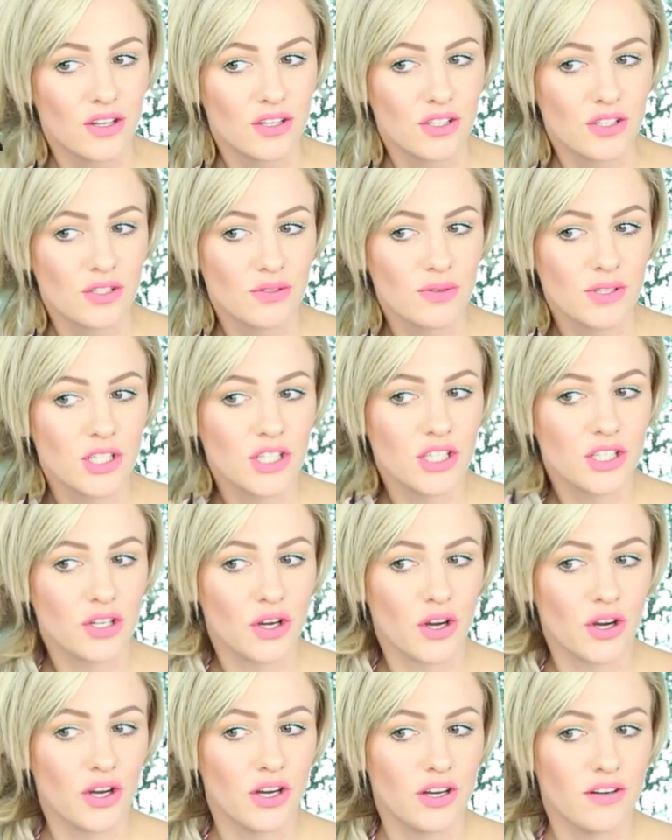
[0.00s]
switch
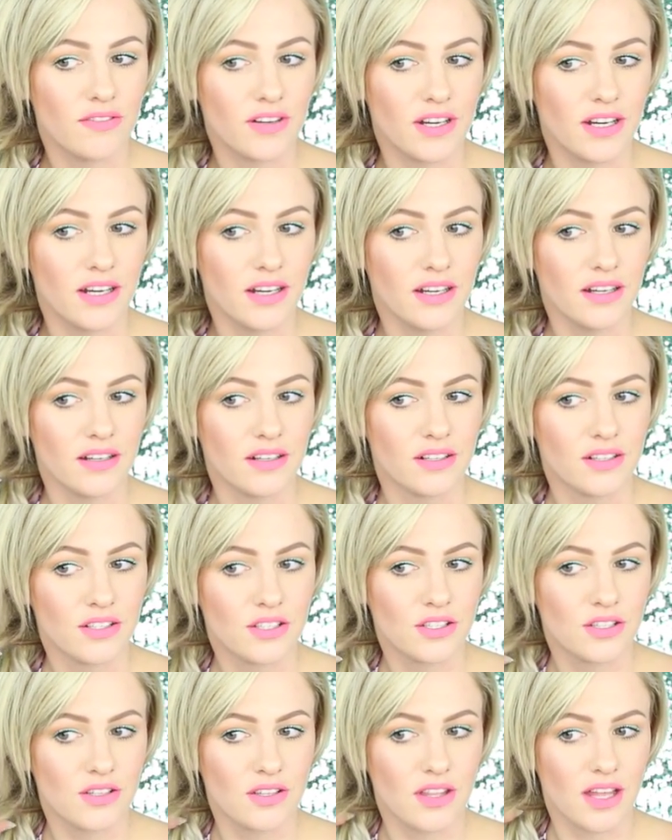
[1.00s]
it over
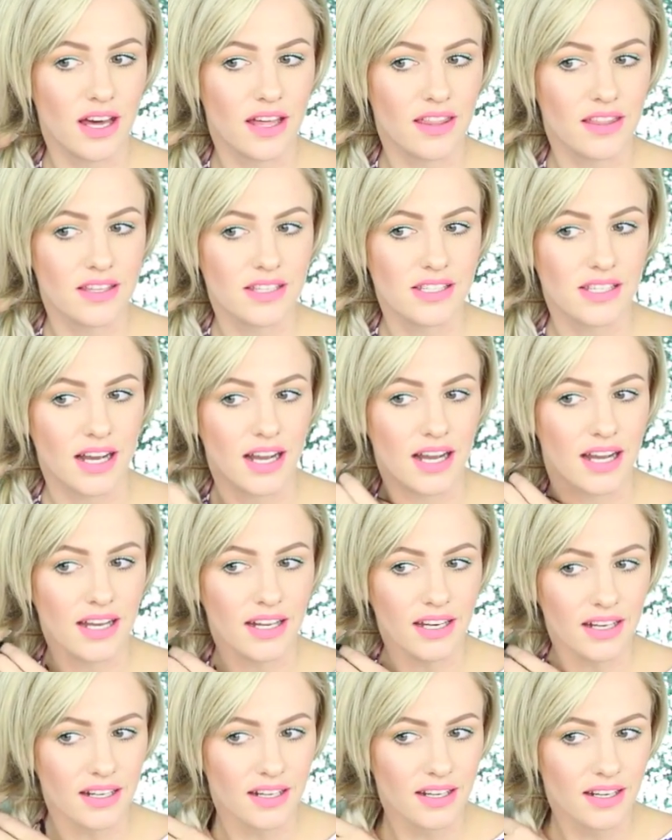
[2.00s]
to the other
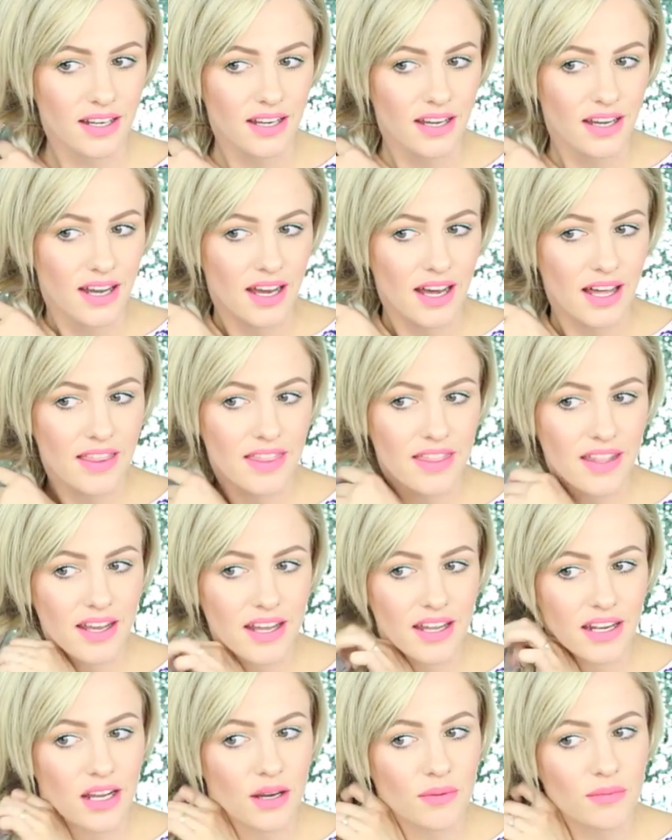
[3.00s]
side, and
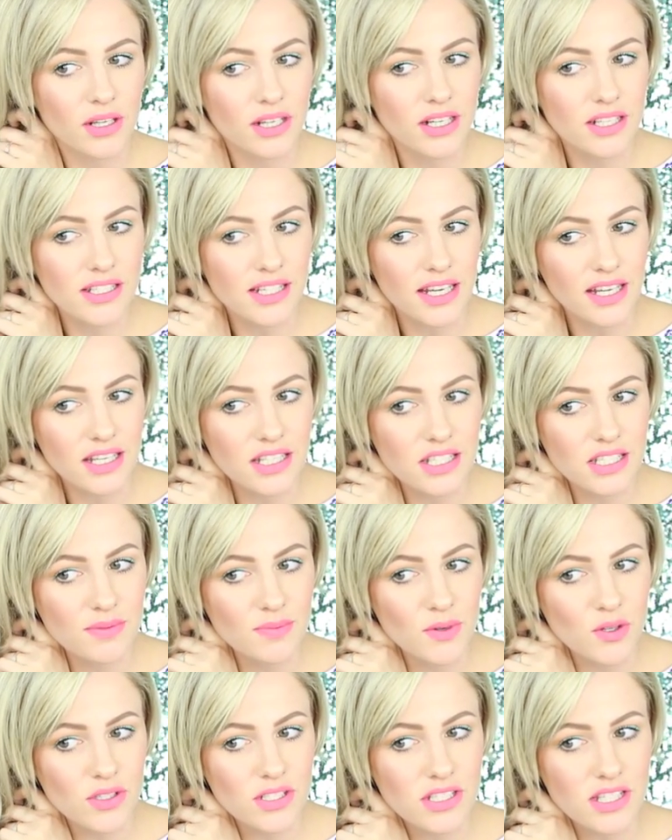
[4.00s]
then I'm going to take a
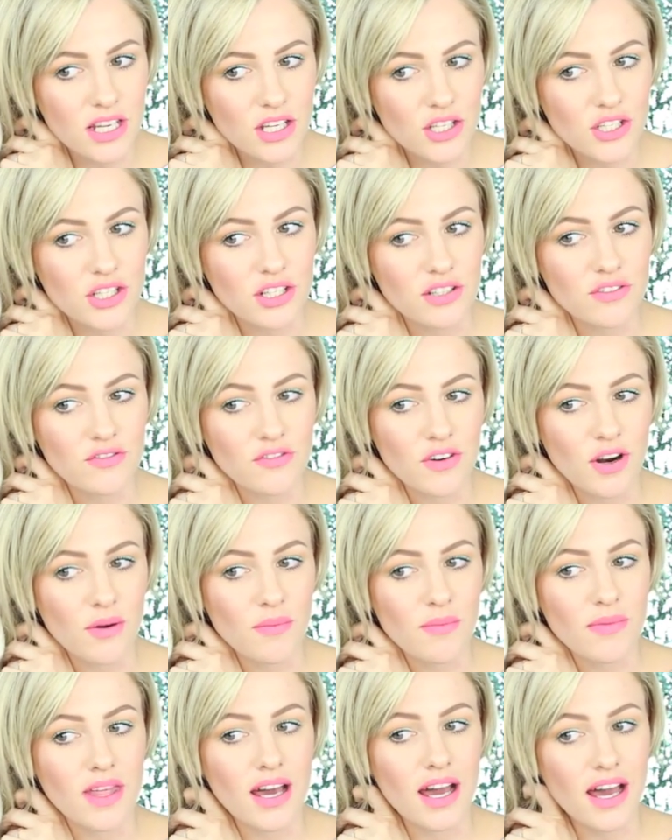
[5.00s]
small section
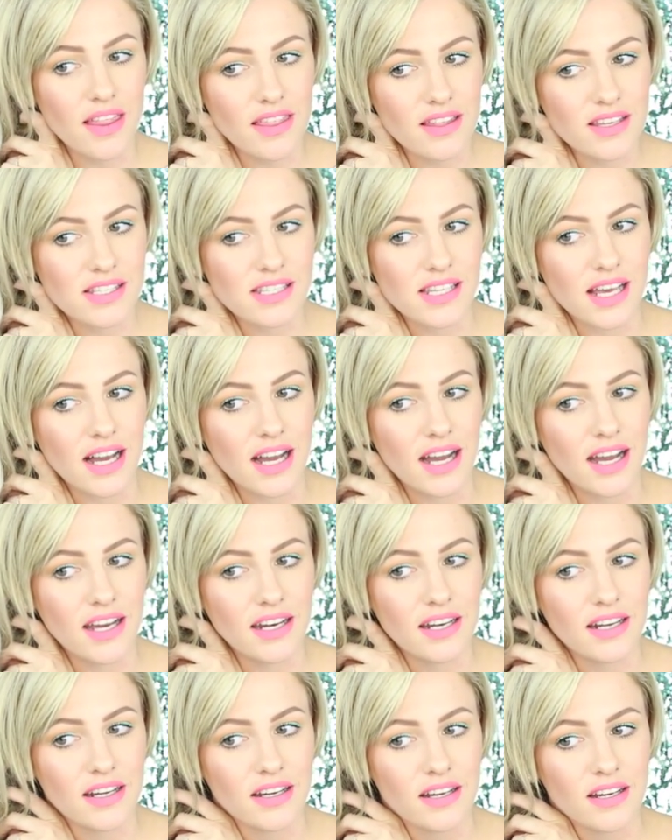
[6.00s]
from the other
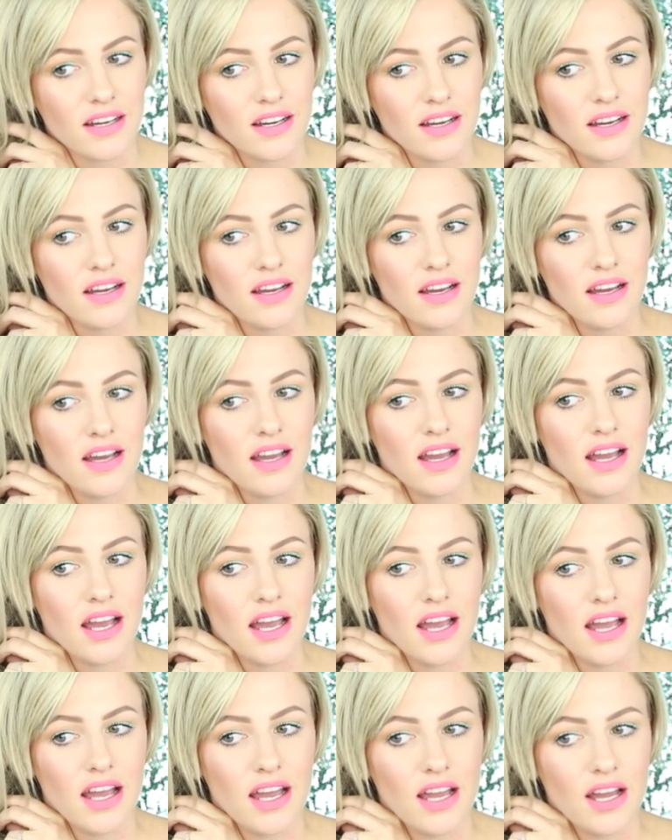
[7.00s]
side
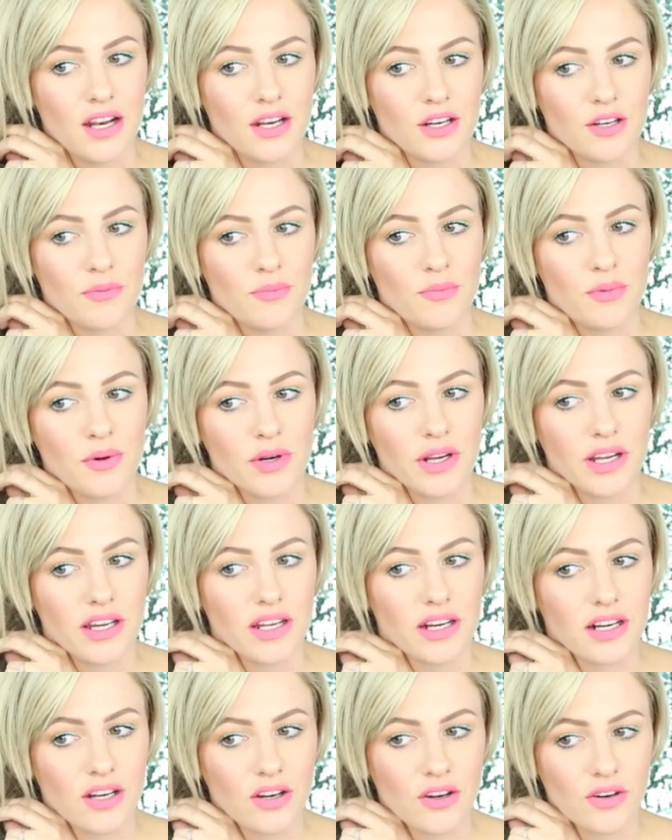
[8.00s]
and bring
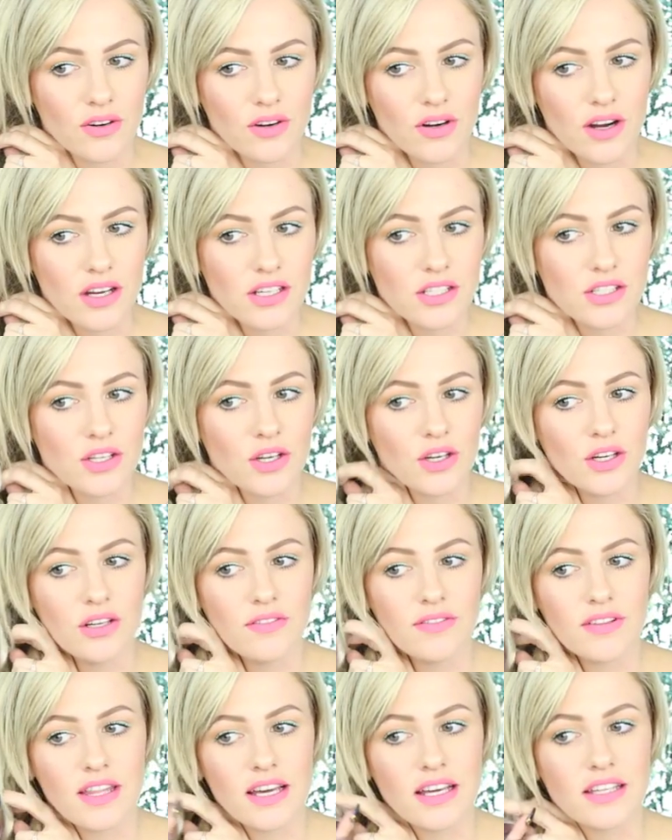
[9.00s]
it across
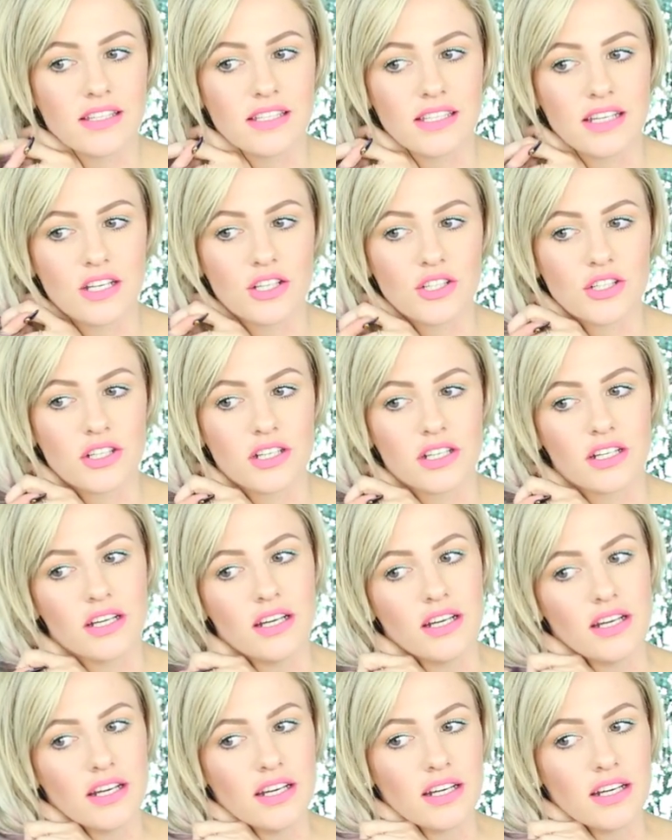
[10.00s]
over that section,